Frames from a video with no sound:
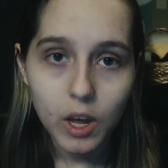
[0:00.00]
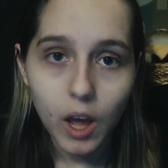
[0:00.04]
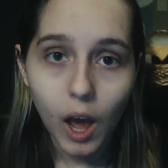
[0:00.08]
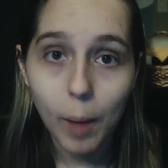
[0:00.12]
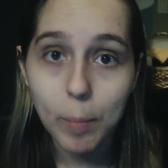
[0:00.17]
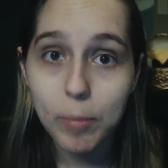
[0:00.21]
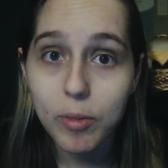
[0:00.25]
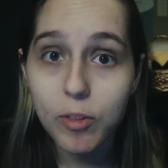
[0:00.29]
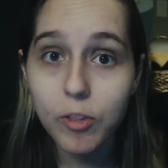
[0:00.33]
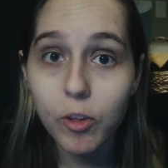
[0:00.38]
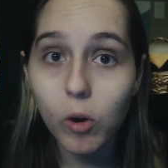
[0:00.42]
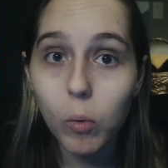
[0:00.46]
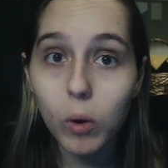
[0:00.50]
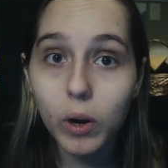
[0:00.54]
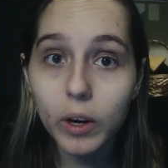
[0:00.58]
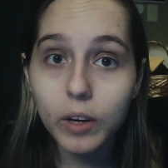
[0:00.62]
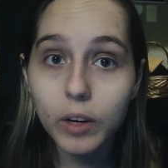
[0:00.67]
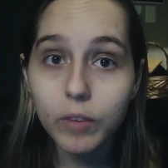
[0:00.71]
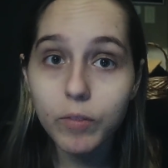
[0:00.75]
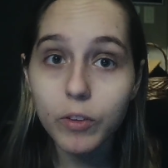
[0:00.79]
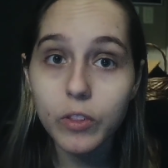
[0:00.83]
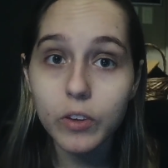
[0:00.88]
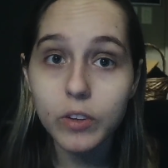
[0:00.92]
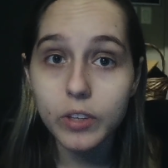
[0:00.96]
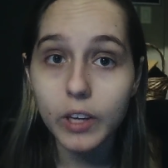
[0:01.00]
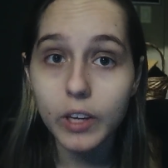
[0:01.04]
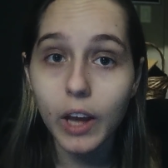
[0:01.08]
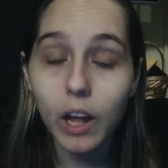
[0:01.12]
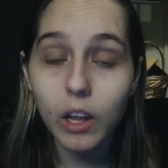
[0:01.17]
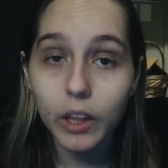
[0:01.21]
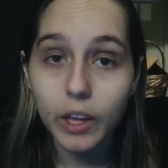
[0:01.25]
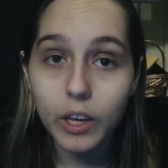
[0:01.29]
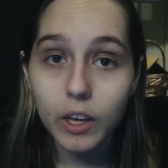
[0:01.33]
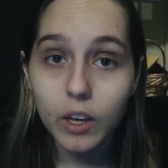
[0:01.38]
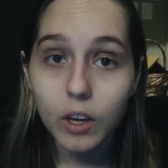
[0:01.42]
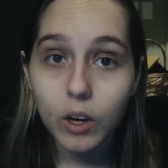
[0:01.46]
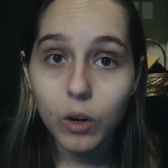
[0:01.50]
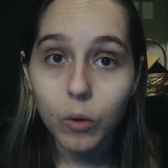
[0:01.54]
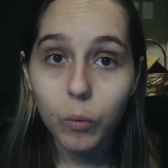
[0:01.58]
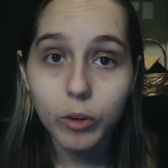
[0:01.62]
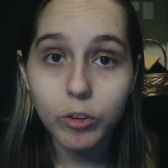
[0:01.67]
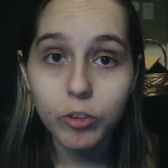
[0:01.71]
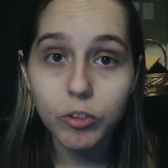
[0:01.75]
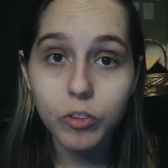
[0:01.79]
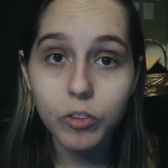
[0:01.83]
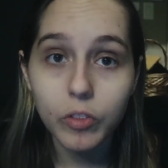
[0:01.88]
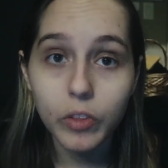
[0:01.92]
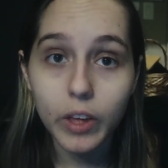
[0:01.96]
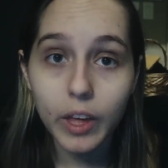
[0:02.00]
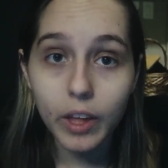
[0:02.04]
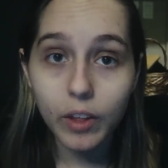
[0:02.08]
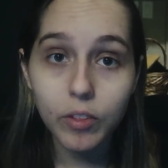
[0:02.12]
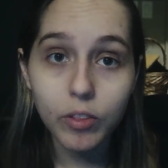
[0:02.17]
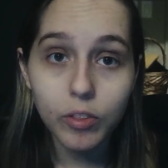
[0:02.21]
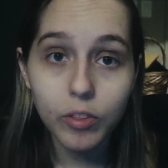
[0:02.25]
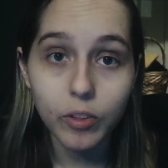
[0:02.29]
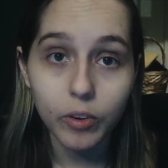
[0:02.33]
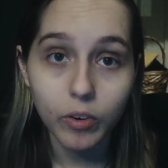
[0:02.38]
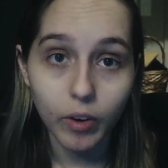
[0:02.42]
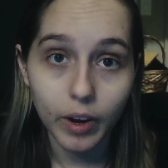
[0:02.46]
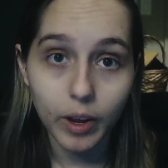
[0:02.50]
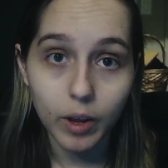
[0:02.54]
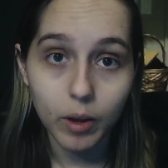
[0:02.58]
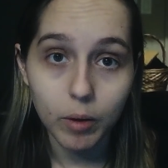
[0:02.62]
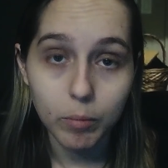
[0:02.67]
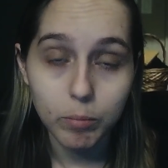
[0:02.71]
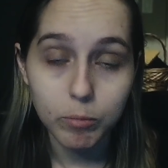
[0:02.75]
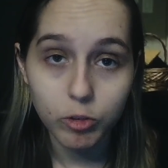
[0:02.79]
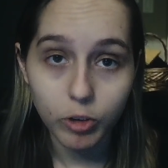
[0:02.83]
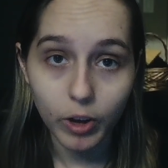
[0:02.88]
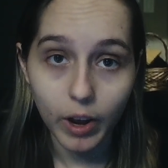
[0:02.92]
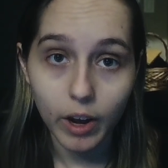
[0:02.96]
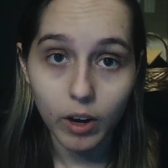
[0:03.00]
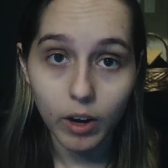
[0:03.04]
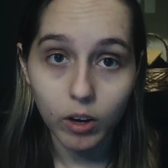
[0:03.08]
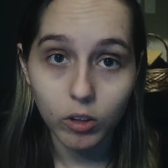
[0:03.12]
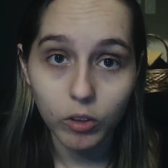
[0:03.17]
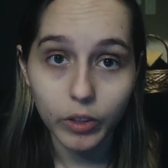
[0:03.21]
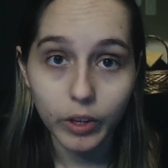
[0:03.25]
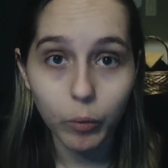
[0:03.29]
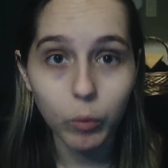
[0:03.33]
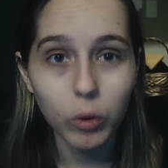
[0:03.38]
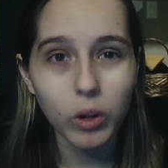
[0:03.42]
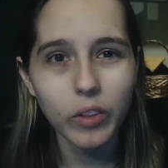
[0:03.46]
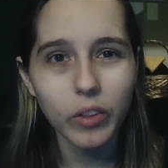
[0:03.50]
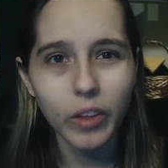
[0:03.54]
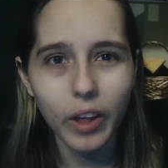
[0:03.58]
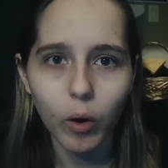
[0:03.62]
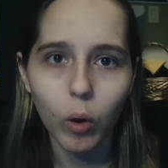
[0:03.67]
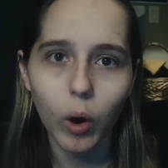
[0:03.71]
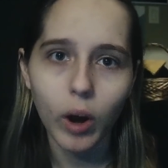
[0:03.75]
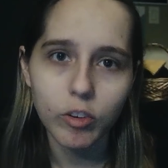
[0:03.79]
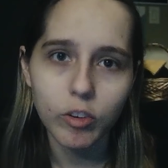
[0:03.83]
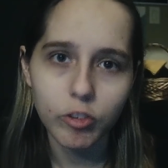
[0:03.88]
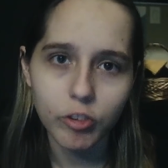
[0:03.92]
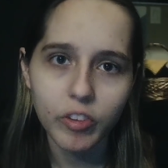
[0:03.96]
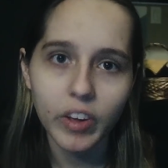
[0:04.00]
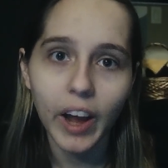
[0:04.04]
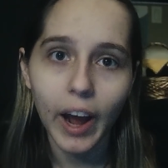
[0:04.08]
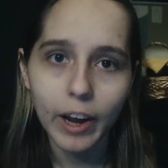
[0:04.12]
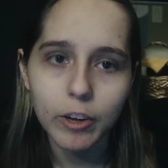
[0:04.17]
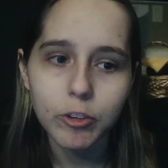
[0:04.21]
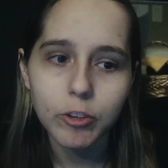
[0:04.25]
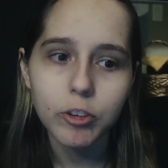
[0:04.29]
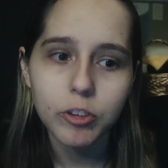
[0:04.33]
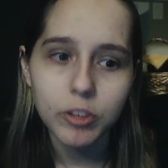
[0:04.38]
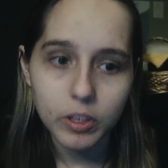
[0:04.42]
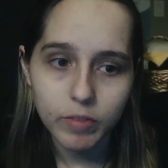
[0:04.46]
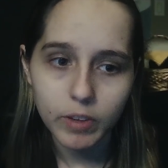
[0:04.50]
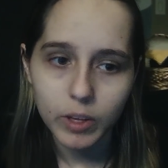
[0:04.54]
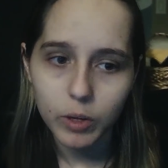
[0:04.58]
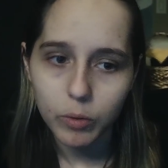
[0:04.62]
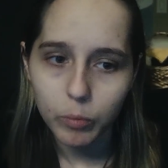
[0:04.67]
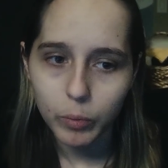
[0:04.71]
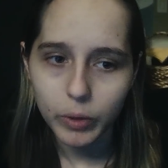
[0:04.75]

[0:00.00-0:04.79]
I'm still working for TheTelly, which is the Instagram channel, or I should say IGTV.